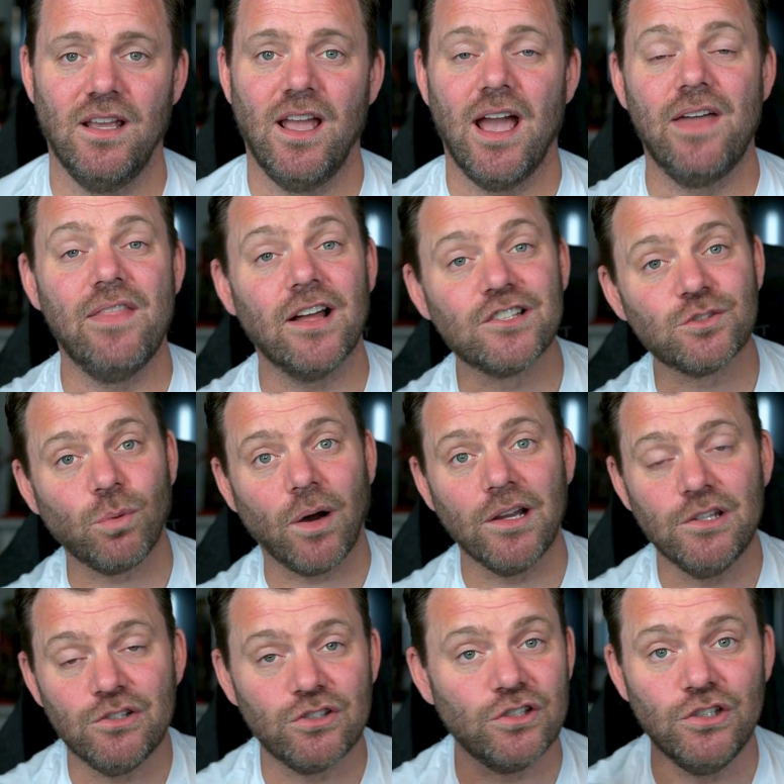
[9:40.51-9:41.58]
And that's why
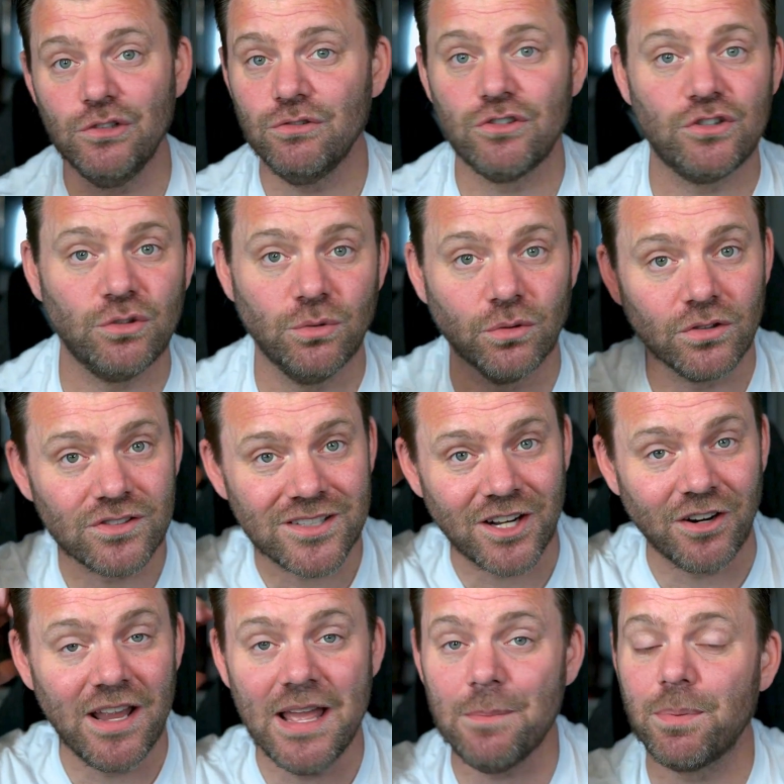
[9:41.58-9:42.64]
you should use tools that are
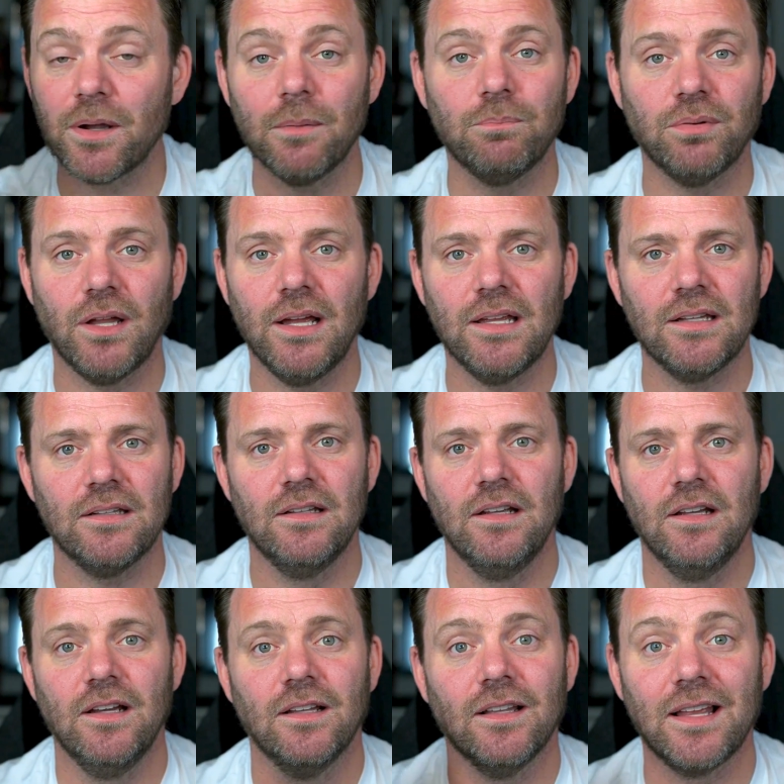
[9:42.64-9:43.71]
HIPAA compliant,
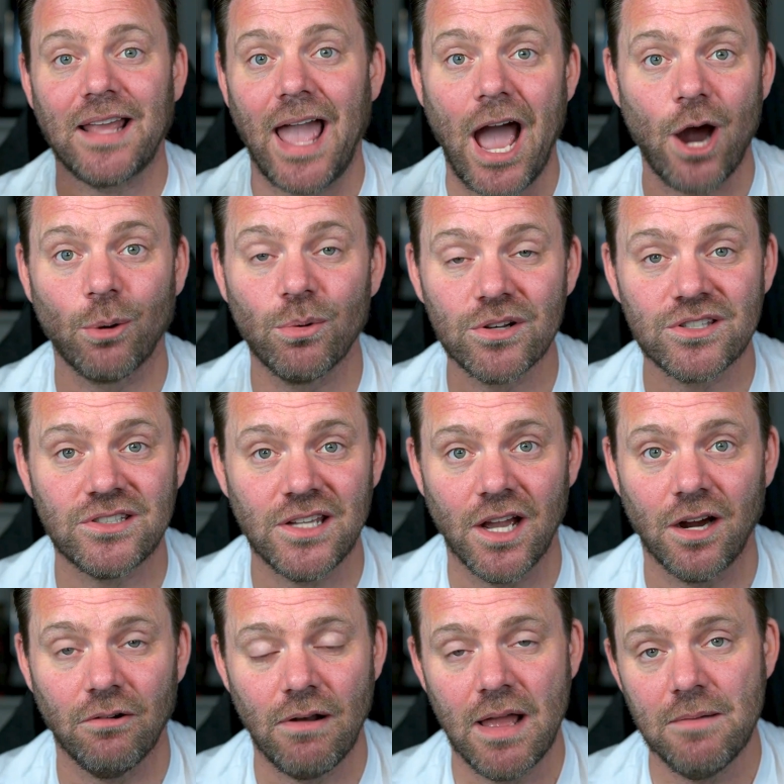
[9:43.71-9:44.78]
like our
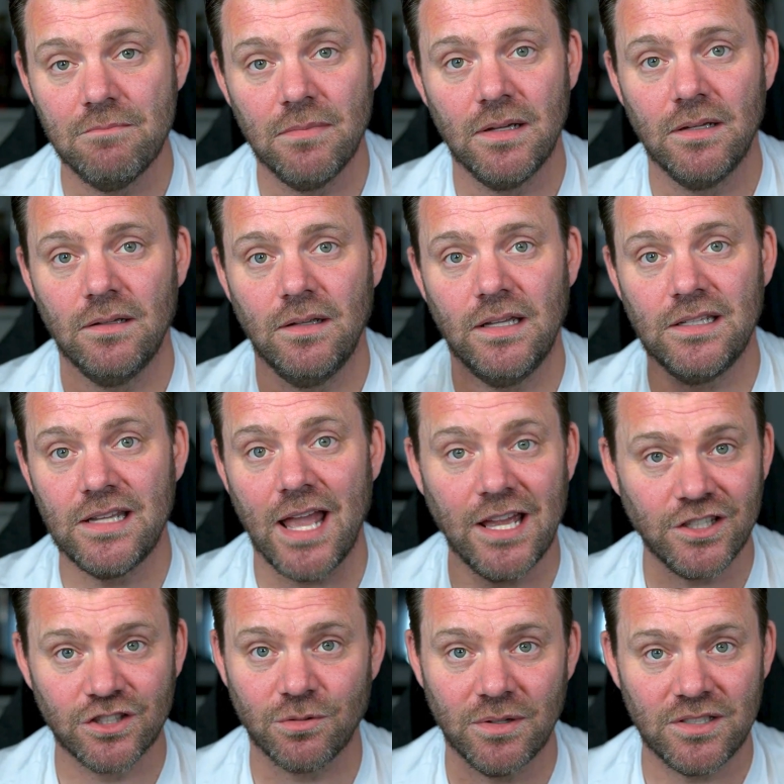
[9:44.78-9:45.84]
CRM,
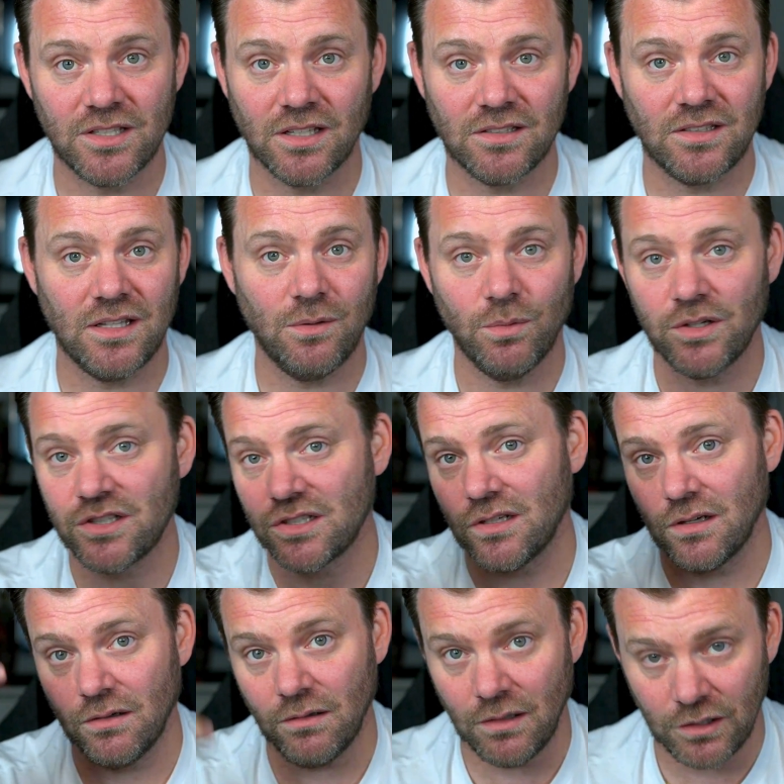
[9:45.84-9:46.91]
Engage 360, which
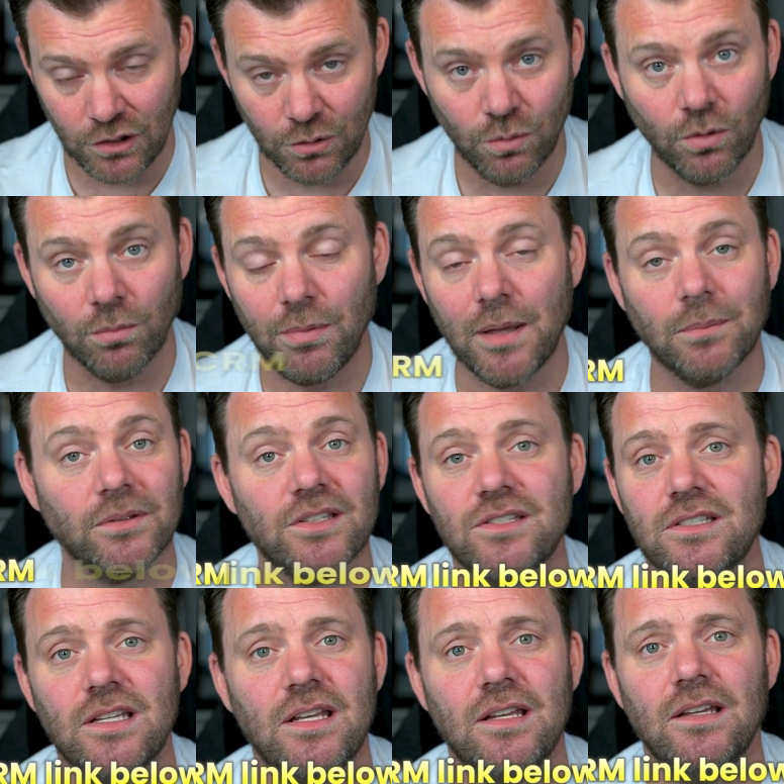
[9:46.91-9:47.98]
you will be able to
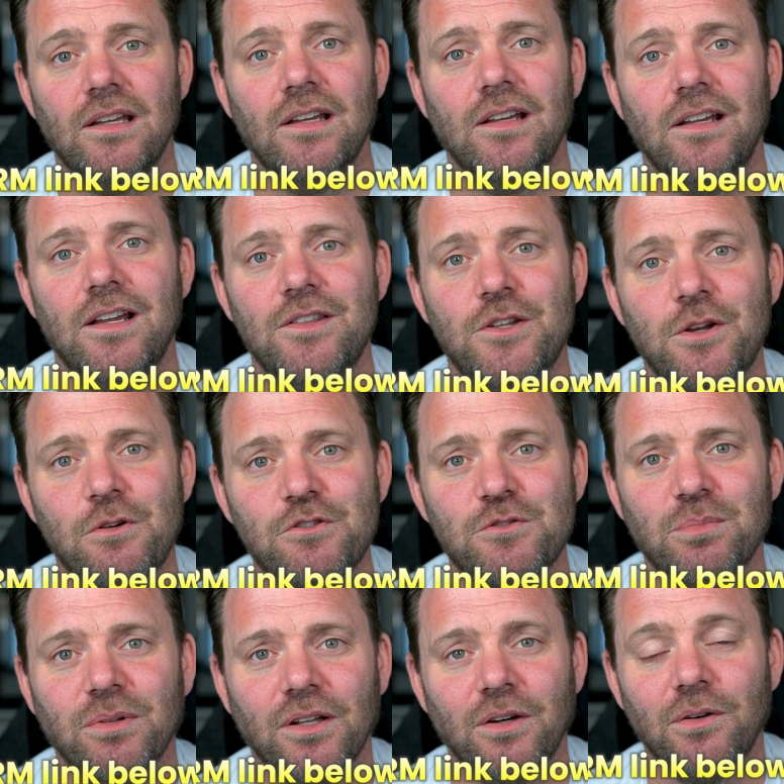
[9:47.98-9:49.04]
see in the notes
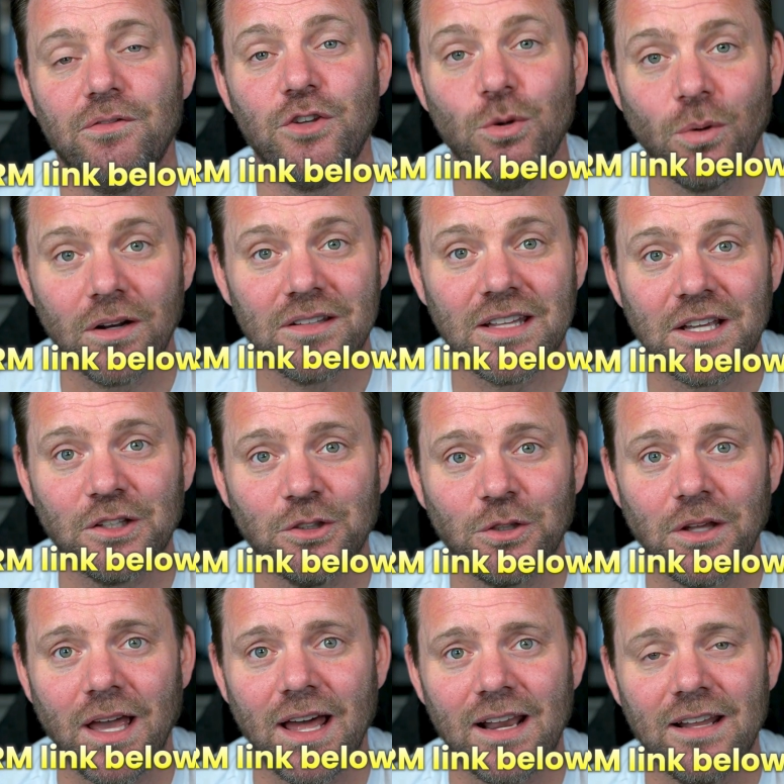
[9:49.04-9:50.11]
below if you want to take a
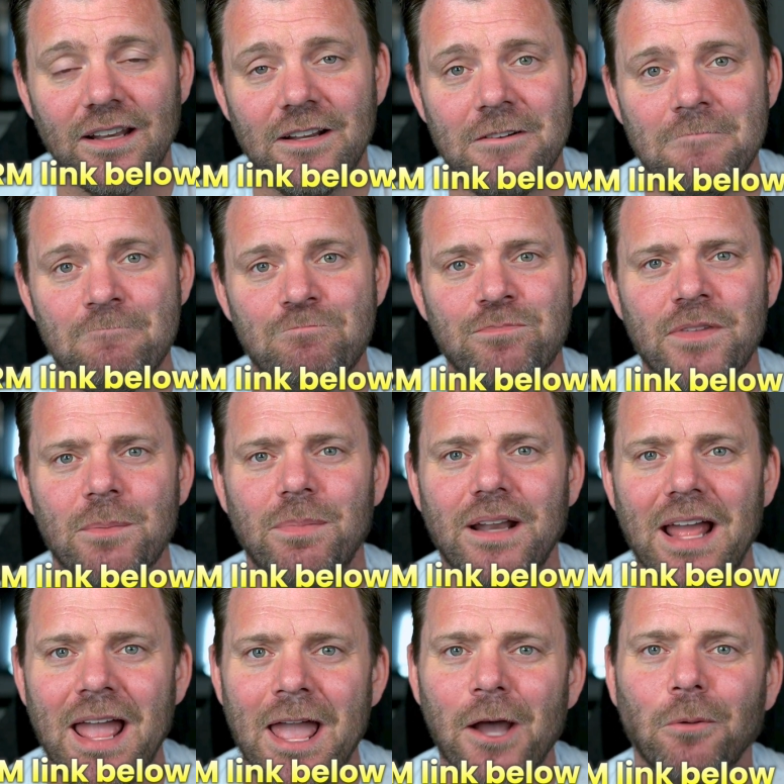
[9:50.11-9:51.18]
look at it. But it
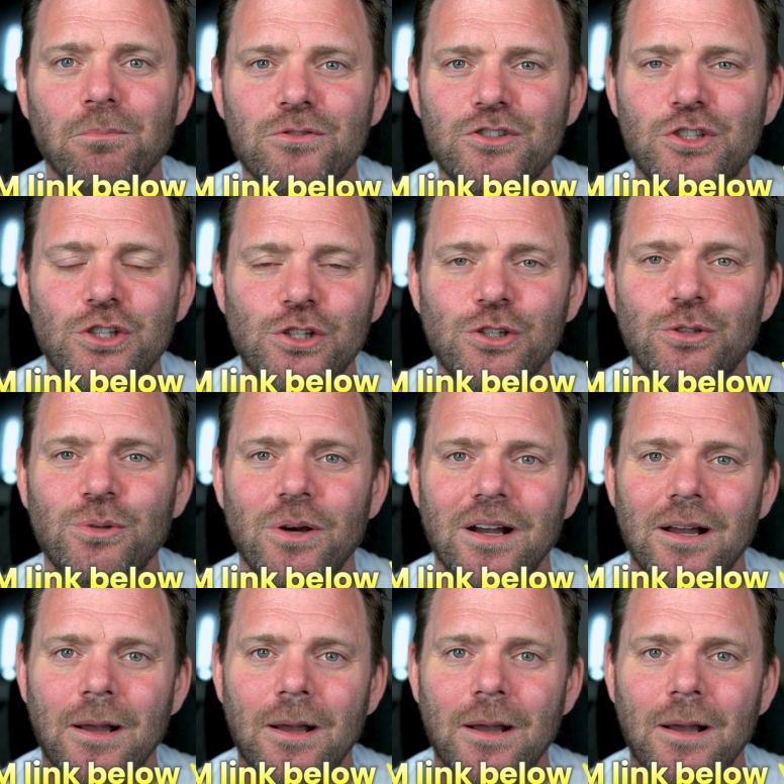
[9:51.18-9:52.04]
helps you